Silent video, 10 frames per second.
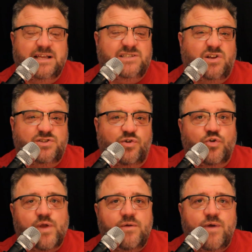This is also a
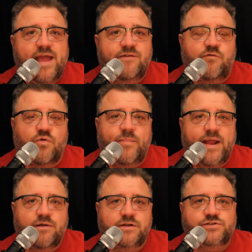great way for
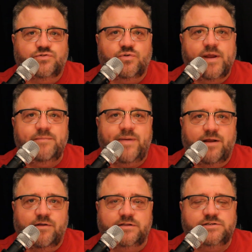parents or
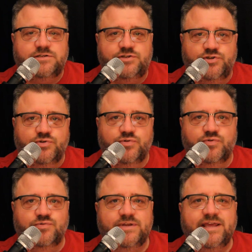grandparents
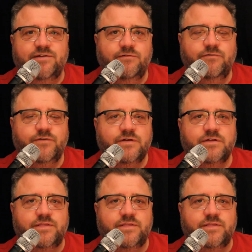to give